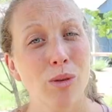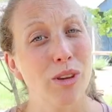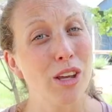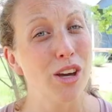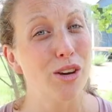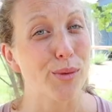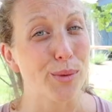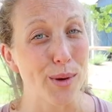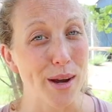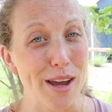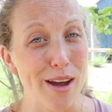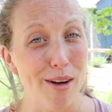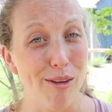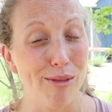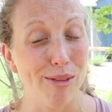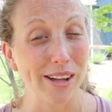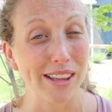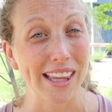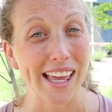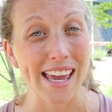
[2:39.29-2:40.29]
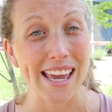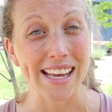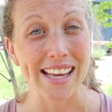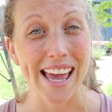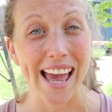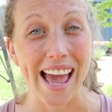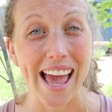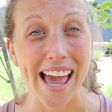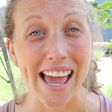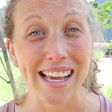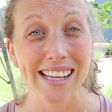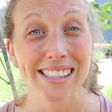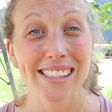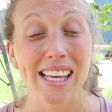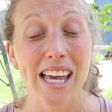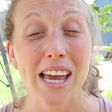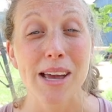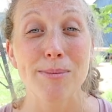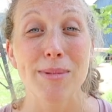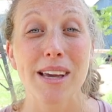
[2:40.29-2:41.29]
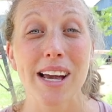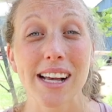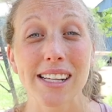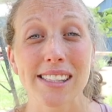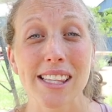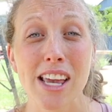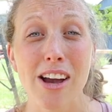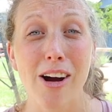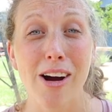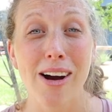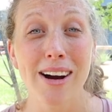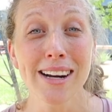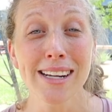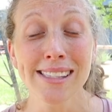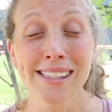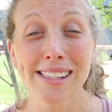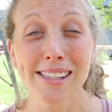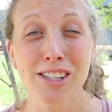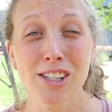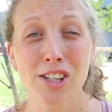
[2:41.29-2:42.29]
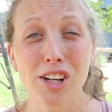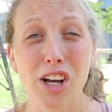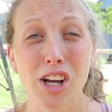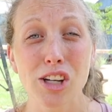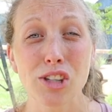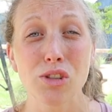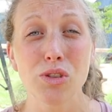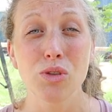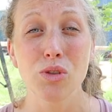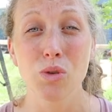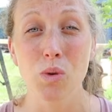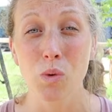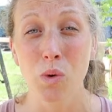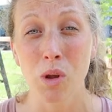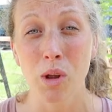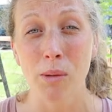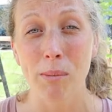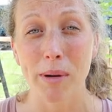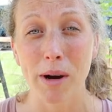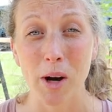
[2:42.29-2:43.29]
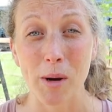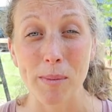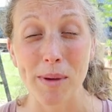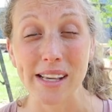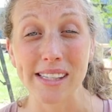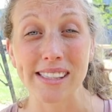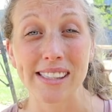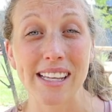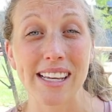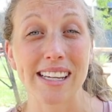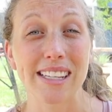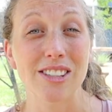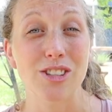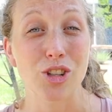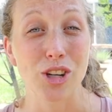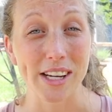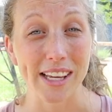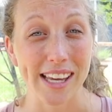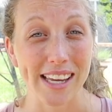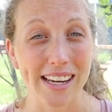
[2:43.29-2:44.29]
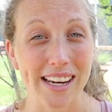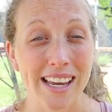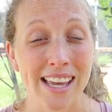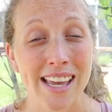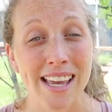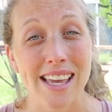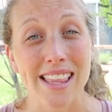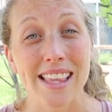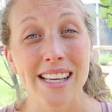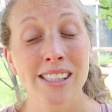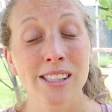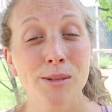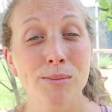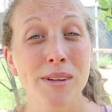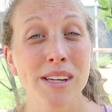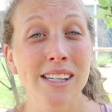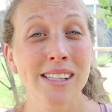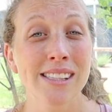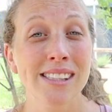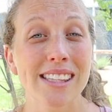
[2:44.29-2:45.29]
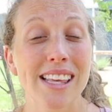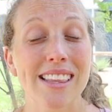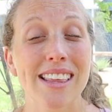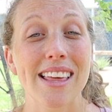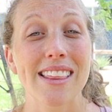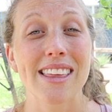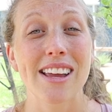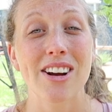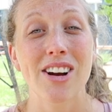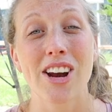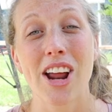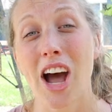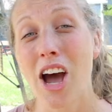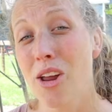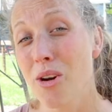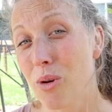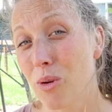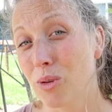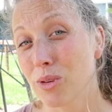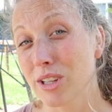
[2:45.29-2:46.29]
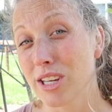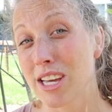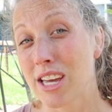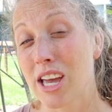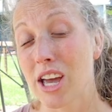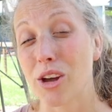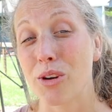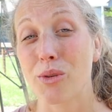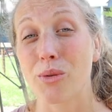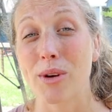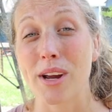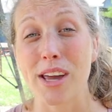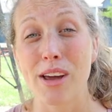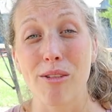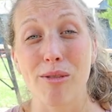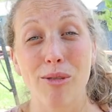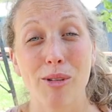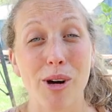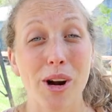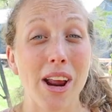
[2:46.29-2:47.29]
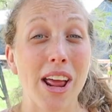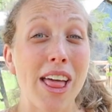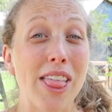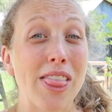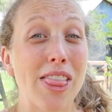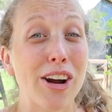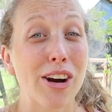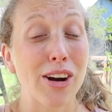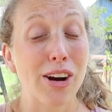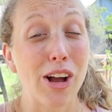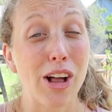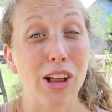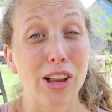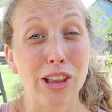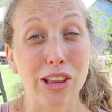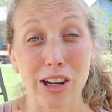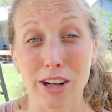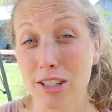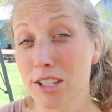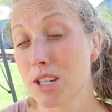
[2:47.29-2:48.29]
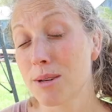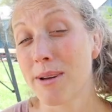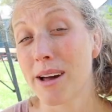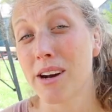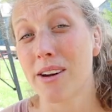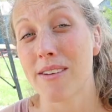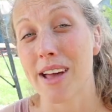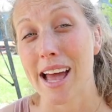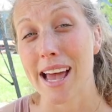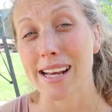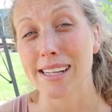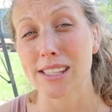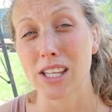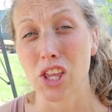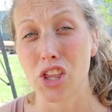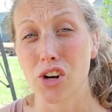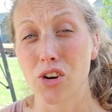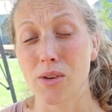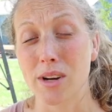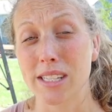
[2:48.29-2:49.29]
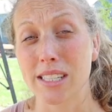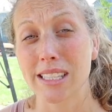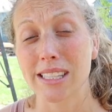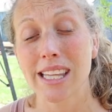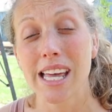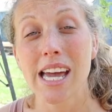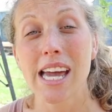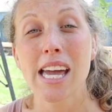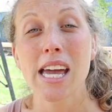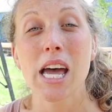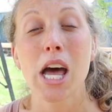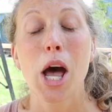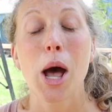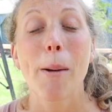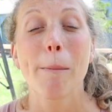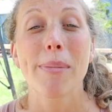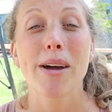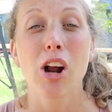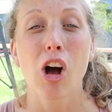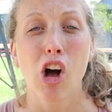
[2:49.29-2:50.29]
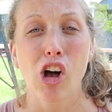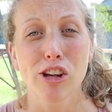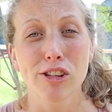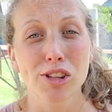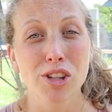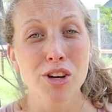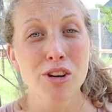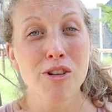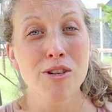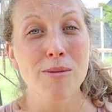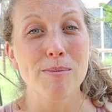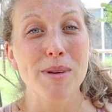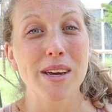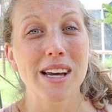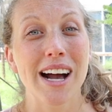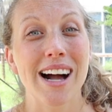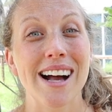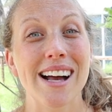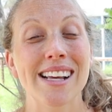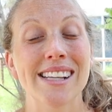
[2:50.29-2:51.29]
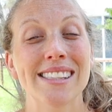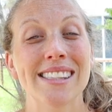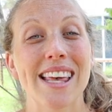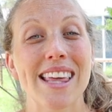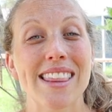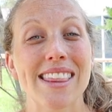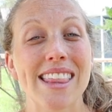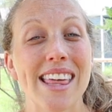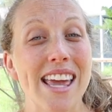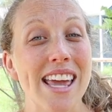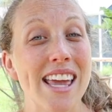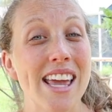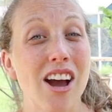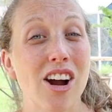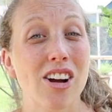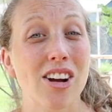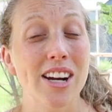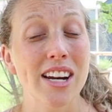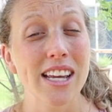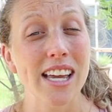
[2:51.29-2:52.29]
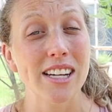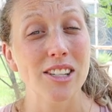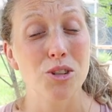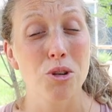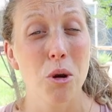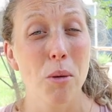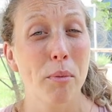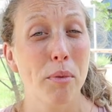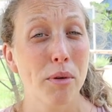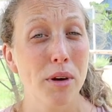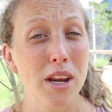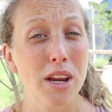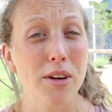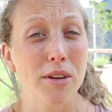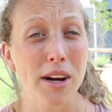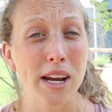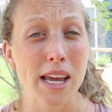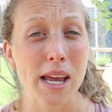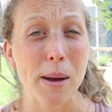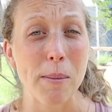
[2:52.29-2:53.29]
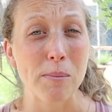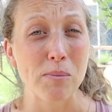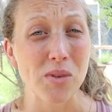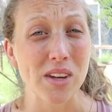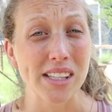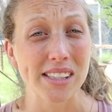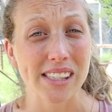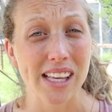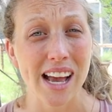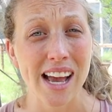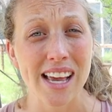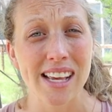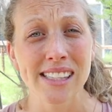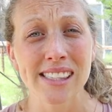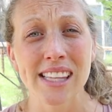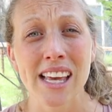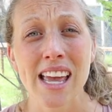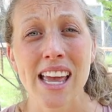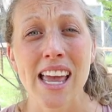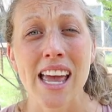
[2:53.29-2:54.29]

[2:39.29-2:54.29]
only great for laying eggs because they are considered a dual purpose chicken. This means that they are not only great for their large amount of eggs that they're going to lay, but also because they are going to get to a pretty great meat size,